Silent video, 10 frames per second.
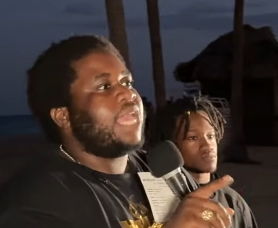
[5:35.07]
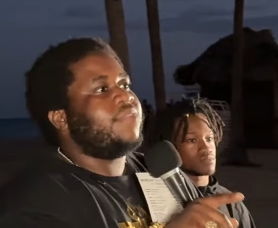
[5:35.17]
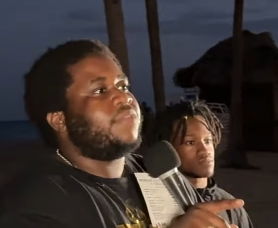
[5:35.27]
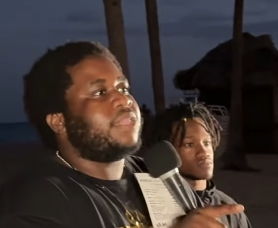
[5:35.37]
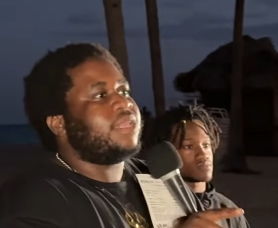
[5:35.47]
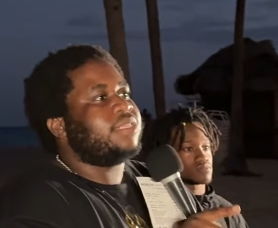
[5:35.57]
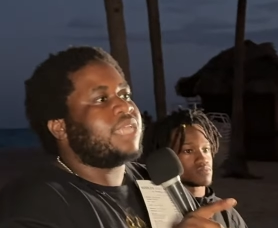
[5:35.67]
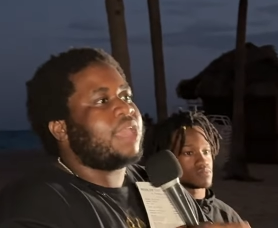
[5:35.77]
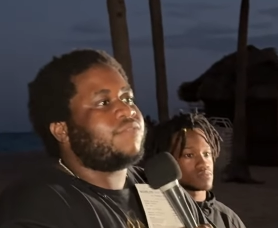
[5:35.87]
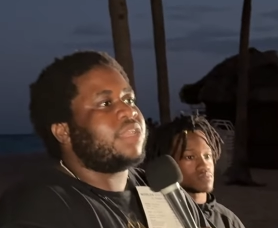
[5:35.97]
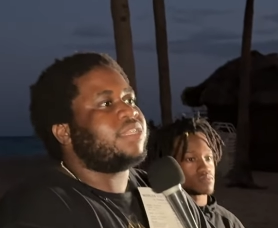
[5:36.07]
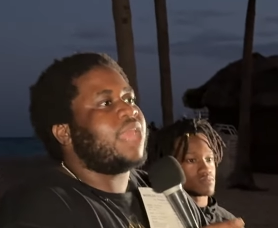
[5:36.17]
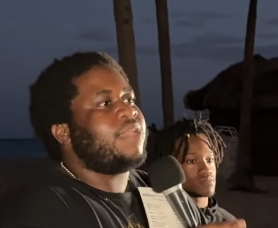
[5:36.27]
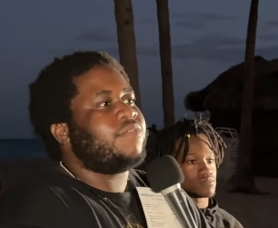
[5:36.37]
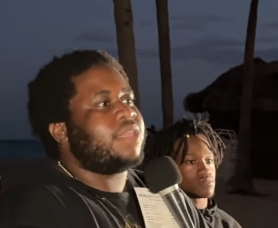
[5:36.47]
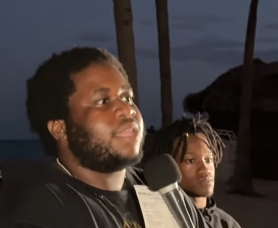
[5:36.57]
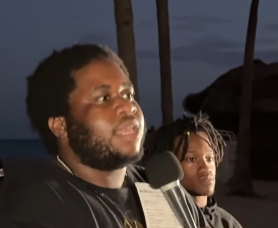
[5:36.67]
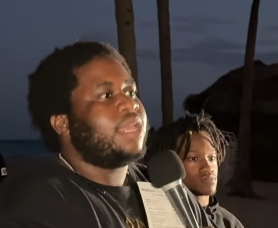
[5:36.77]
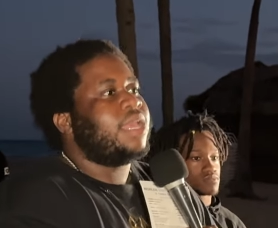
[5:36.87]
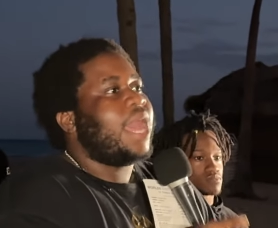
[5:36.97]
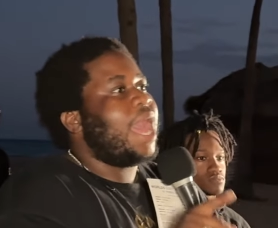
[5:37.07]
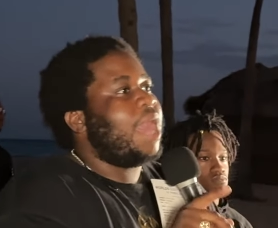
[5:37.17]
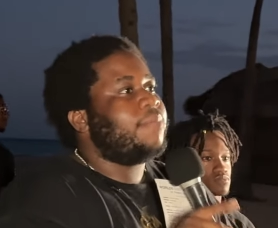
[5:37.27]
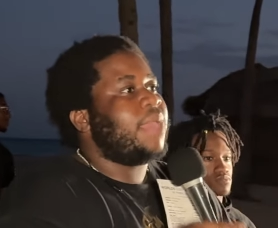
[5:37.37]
Speaker 1: David, the David, David. What? I'm